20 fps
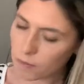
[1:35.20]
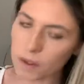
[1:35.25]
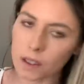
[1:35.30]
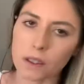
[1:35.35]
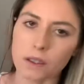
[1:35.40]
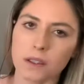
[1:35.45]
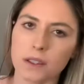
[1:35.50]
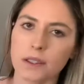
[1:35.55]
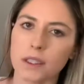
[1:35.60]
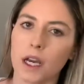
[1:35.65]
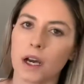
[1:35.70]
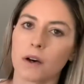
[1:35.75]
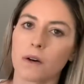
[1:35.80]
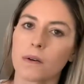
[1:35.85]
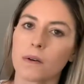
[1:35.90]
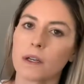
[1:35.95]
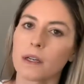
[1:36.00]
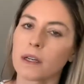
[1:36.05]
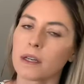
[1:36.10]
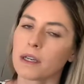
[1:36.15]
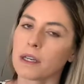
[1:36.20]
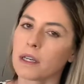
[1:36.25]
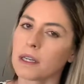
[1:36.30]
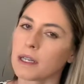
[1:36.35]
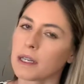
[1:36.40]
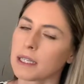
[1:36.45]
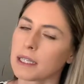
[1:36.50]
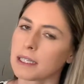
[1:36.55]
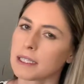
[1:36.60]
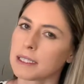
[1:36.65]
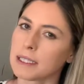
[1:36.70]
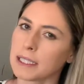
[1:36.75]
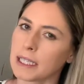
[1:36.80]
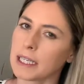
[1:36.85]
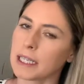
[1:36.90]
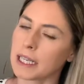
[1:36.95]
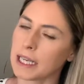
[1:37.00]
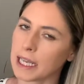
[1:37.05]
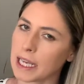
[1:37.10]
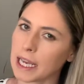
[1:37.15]
So,
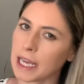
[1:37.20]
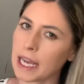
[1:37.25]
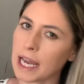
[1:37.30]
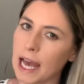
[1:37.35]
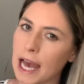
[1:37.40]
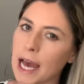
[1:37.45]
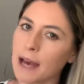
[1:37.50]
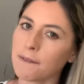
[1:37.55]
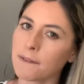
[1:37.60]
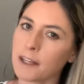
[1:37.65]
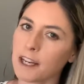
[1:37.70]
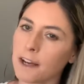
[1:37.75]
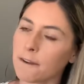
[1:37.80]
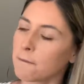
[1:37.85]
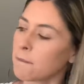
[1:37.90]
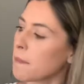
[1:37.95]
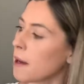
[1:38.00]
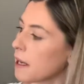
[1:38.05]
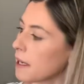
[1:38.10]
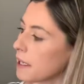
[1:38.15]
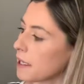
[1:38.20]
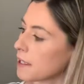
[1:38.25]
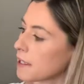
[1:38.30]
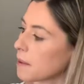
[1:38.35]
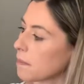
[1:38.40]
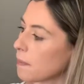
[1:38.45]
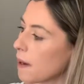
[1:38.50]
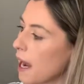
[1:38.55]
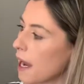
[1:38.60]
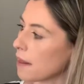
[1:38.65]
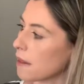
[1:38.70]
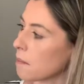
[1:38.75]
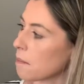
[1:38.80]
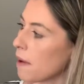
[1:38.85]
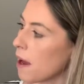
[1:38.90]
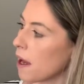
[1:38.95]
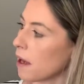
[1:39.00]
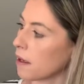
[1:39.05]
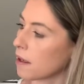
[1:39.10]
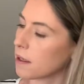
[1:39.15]
did he have enough money to buy the
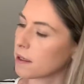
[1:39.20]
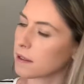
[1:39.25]
mug?